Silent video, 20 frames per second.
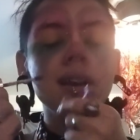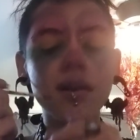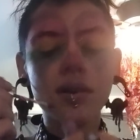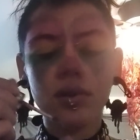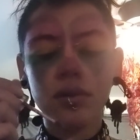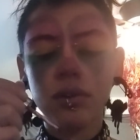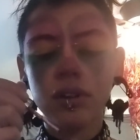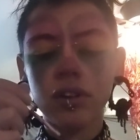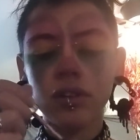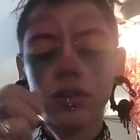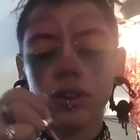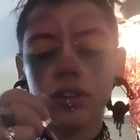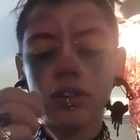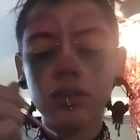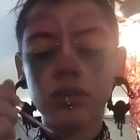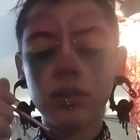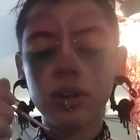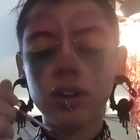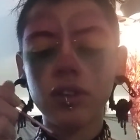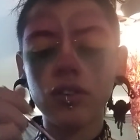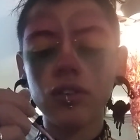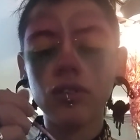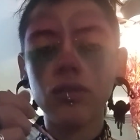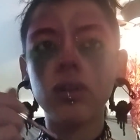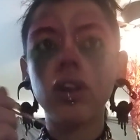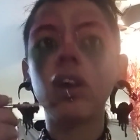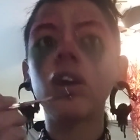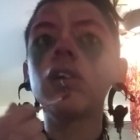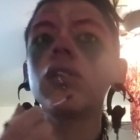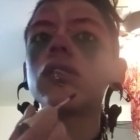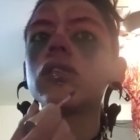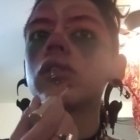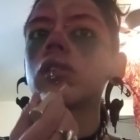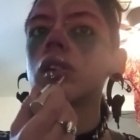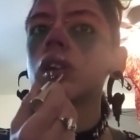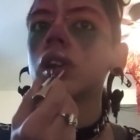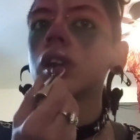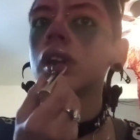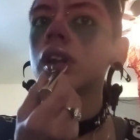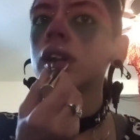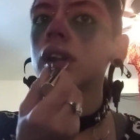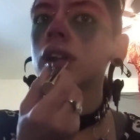Cool, 22 minutes, we gotta go soon.